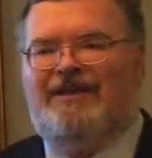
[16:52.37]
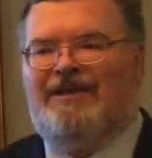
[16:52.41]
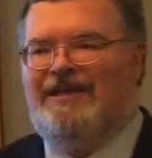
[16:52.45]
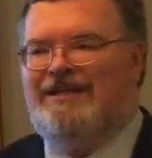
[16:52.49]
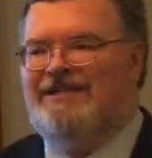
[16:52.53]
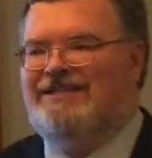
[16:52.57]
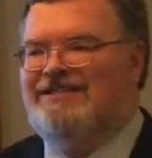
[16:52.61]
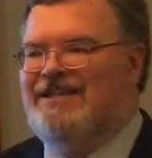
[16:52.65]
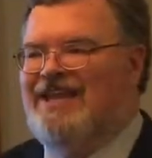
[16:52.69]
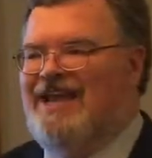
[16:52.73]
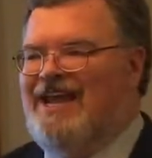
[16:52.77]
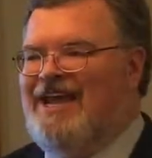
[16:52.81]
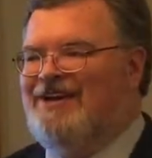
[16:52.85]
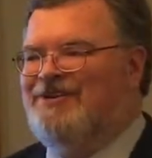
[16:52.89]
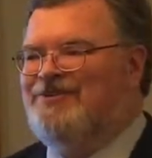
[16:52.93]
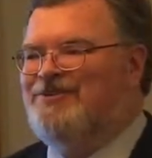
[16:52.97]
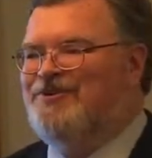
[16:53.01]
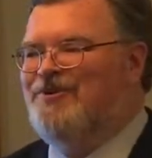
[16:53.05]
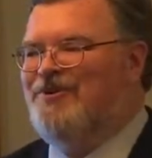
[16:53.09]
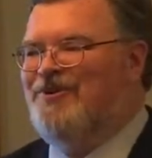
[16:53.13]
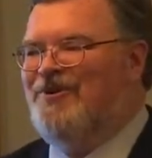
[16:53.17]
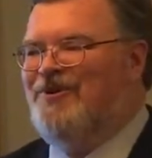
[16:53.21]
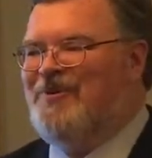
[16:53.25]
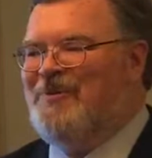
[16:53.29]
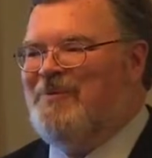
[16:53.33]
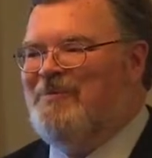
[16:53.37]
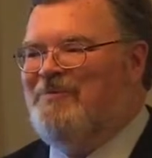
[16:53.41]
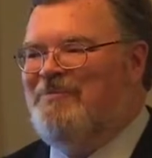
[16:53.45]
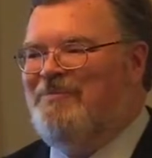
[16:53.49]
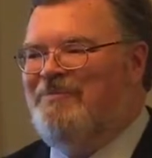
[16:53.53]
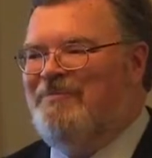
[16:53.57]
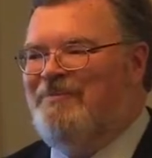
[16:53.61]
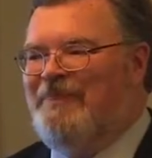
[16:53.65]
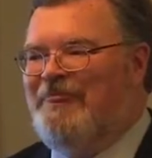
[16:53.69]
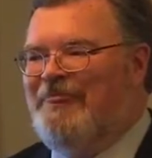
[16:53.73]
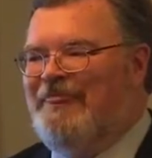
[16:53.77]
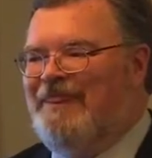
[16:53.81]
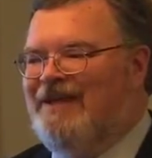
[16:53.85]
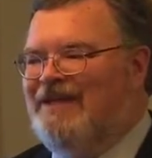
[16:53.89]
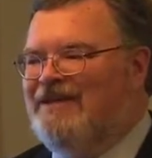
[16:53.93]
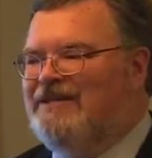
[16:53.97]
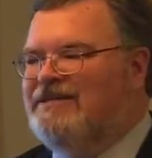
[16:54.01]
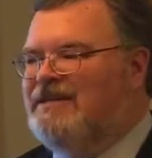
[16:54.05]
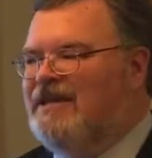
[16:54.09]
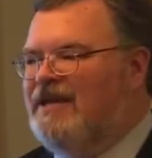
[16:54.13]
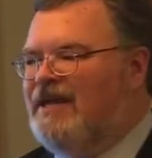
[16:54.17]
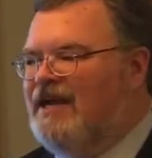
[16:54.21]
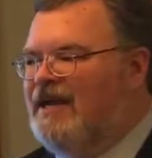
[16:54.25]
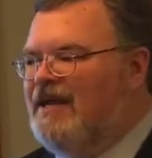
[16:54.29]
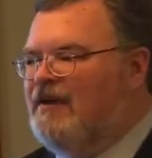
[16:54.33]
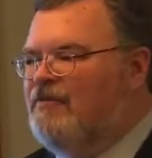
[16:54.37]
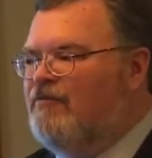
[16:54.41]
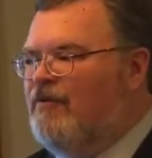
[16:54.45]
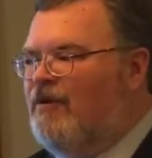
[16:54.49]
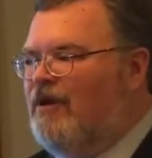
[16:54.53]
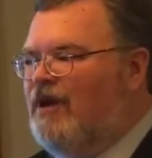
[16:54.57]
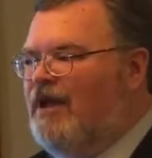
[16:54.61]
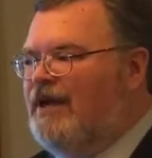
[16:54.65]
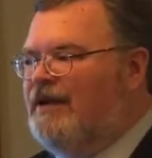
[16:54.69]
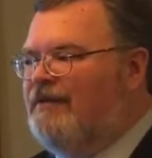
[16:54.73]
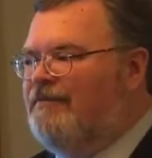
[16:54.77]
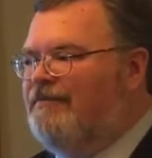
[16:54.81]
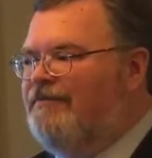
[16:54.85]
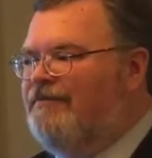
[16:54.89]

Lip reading: is natural to anyone.